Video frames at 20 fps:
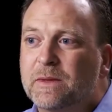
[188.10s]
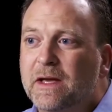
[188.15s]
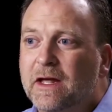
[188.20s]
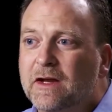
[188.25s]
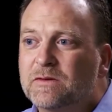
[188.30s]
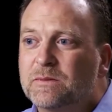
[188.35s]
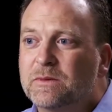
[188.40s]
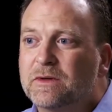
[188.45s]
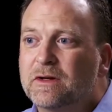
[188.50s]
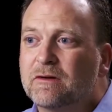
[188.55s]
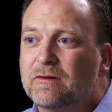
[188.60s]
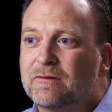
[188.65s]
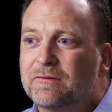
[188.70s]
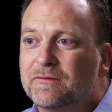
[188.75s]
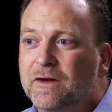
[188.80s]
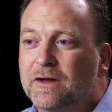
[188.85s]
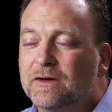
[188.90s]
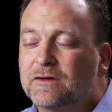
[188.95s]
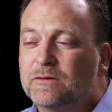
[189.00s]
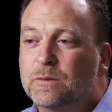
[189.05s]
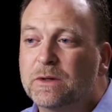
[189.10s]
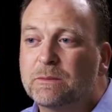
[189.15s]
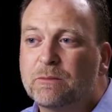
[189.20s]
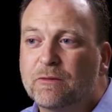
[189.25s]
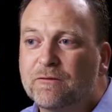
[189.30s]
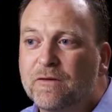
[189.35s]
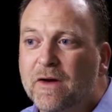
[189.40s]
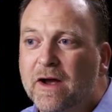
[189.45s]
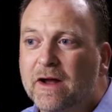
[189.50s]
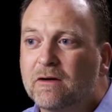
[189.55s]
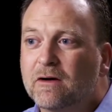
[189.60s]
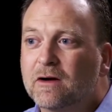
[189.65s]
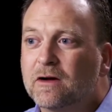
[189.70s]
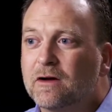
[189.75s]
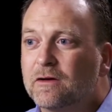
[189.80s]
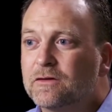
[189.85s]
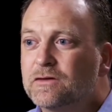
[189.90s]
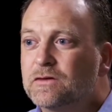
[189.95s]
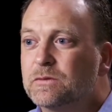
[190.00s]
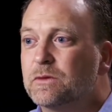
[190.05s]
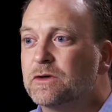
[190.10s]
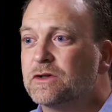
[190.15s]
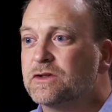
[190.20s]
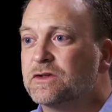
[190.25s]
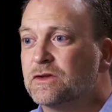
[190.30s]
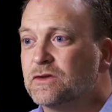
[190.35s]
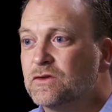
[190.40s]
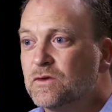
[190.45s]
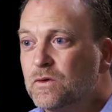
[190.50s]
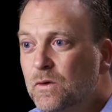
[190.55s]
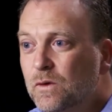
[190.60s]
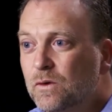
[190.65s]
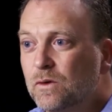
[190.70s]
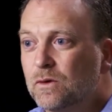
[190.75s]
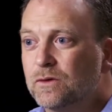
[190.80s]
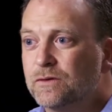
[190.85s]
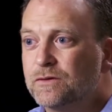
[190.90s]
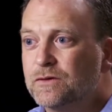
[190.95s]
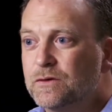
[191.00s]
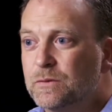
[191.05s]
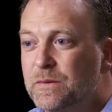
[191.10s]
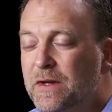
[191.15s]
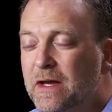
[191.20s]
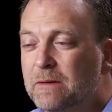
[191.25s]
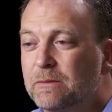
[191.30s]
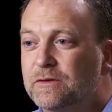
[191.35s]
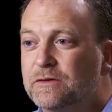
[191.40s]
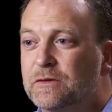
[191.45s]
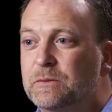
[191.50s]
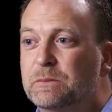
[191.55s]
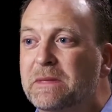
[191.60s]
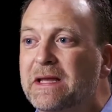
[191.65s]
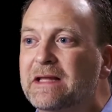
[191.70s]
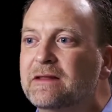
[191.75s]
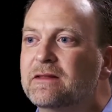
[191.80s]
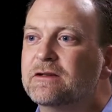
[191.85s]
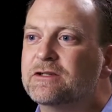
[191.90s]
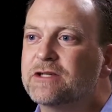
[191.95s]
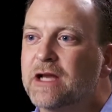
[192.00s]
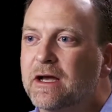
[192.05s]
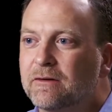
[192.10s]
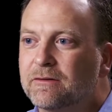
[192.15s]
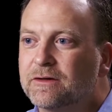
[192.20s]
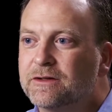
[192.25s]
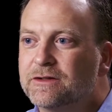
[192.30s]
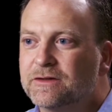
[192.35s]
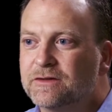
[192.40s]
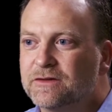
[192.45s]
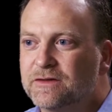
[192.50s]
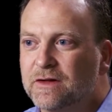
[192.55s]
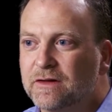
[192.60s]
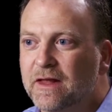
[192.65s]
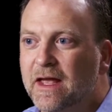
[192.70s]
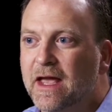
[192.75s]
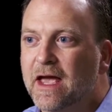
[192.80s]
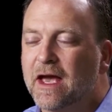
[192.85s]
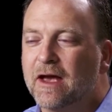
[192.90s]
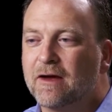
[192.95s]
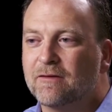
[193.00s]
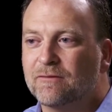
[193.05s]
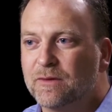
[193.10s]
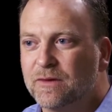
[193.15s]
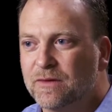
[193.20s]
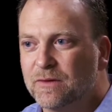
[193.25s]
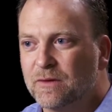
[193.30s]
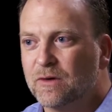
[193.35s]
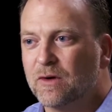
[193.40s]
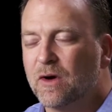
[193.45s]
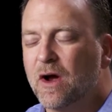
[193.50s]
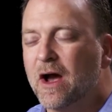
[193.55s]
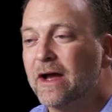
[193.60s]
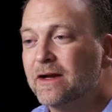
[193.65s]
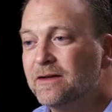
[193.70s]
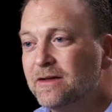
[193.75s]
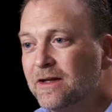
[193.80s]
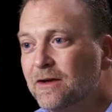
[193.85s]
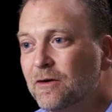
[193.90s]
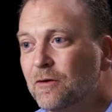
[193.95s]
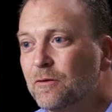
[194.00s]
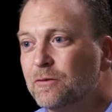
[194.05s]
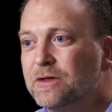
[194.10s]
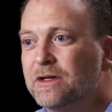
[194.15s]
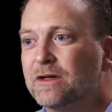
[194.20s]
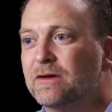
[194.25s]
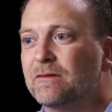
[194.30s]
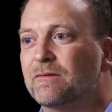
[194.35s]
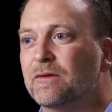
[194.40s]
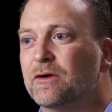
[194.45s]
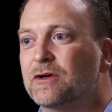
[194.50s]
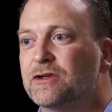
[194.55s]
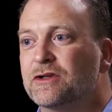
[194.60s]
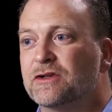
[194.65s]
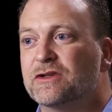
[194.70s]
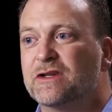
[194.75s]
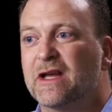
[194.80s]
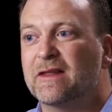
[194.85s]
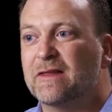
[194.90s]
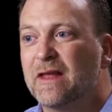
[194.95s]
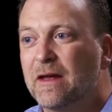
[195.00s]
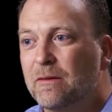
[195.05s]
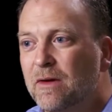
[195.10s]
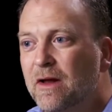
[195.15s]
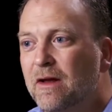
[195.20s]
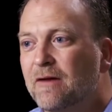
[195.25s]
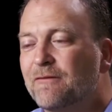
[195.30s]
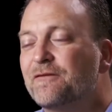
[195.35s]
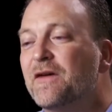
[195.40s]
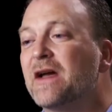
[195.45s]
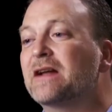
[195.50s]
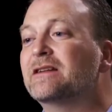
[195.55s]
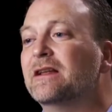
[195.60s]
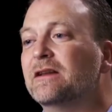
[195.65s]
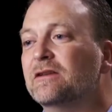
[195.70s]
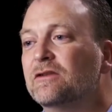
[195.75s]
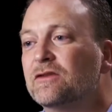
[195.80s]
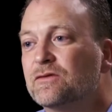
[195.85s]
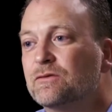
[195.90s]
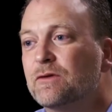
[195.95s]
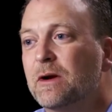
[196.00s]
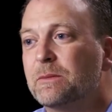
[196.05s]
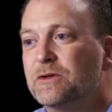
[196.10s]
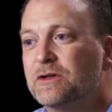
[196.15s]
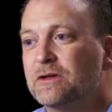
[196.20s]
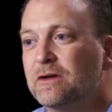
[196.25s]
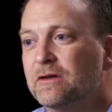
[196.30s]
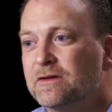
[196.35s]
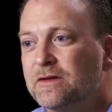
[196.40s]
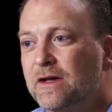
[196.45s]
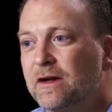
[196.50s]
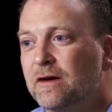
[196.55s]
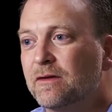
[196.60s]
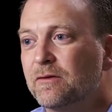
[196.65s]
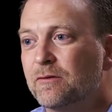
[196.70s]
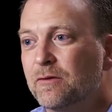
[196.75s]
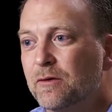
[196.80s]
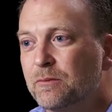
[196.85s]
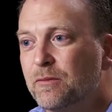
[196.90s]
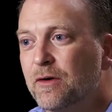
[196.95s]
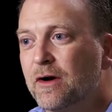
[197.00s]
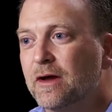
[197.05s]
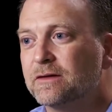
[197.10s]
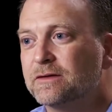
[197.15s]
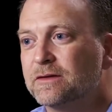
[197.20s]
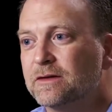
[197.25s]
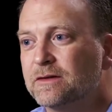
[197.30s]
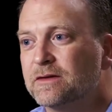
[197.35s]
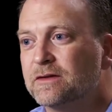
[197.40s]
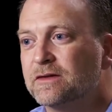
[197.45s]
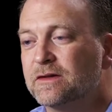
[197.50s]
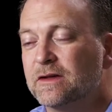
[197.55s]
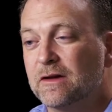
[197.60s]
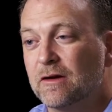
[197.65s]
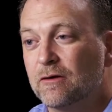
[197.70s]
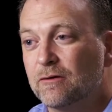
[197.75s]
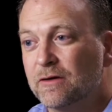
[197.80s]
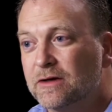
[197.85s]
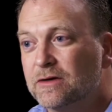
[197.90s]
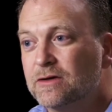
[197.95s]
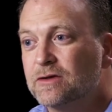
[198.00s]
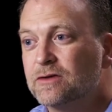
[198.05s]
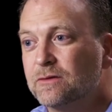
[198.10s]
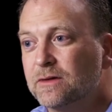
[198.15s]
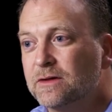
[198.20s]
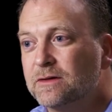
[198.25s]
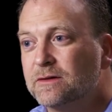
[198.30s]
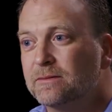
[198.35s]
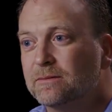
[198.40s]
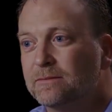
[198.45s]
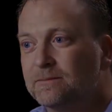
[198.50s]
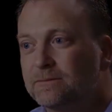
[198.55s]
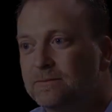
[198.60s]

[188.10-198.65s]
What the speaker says: Management Interface, we provide our customers the tools to be able to meet the challenges that they have with their IT and OT convergence and that affecting disruption inside of their own processes and their industries.